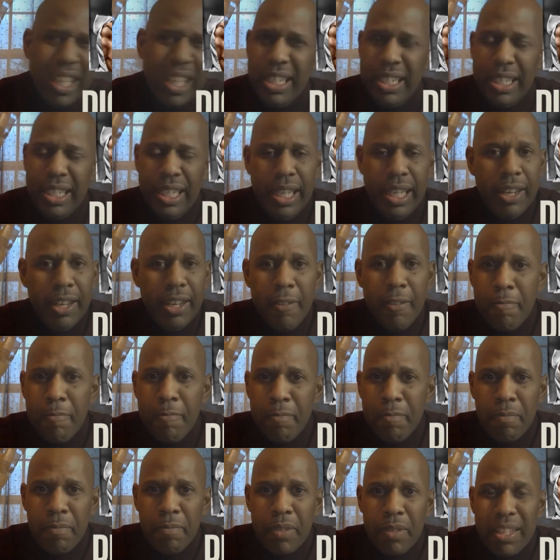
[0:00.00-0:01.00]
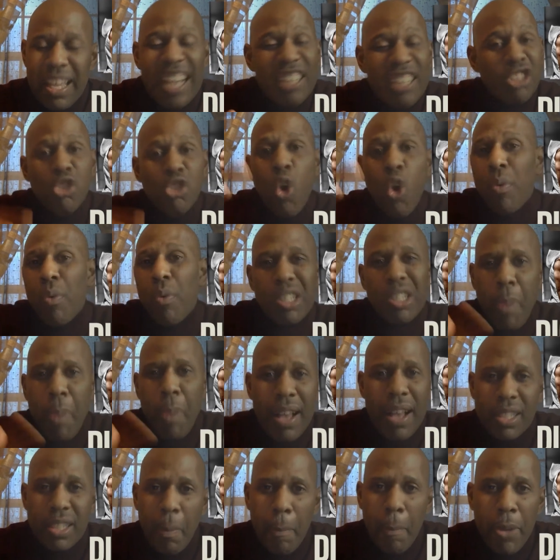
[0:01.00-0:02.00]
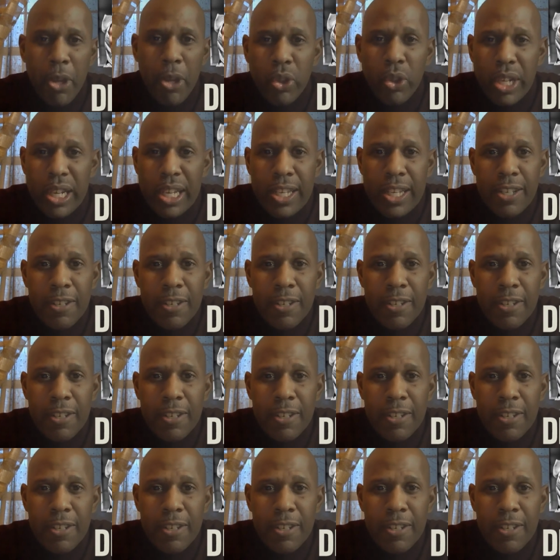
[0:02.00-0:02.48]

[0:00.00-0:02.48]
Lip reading: it there. That's your responsibility.